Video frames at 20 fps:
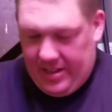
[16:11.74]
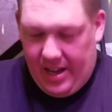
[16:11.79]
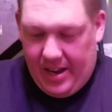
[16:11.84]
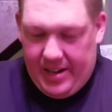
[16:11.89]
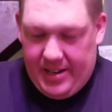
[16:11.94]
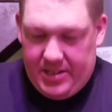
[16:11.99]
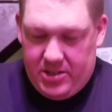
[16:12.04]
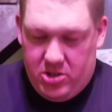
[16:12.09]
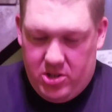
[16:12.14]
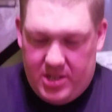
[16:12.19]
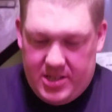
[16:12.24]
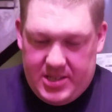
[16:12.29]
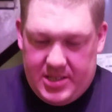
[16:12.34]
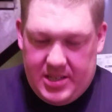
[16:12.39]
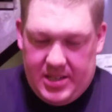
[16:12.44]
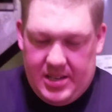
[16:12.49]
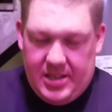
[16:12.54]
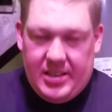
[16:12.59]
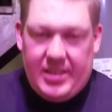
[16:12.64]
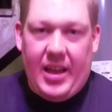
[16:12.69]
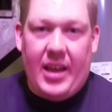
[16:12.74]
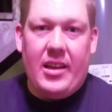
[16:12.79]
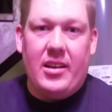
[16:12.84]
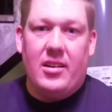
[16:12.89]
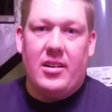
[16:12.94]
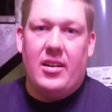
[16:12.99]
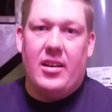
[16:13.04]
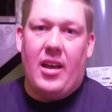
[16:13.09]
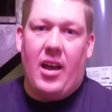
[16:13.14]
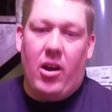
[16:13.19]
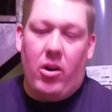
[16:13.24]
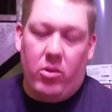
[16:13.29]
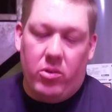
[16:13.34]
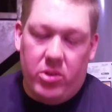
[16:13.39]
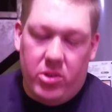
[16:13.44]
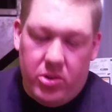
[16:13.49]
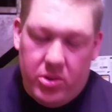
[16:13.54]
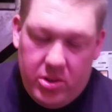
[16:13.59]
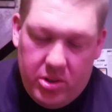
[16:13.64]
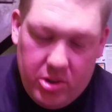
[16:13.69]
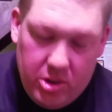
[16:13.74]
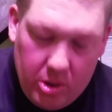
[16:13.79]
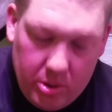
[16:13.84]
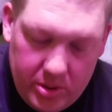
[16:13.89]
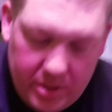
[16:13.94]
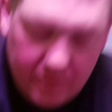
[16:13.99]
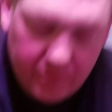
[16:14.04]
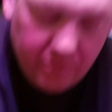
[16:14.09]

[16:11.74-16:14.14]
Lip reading: interested in that and how you can grow different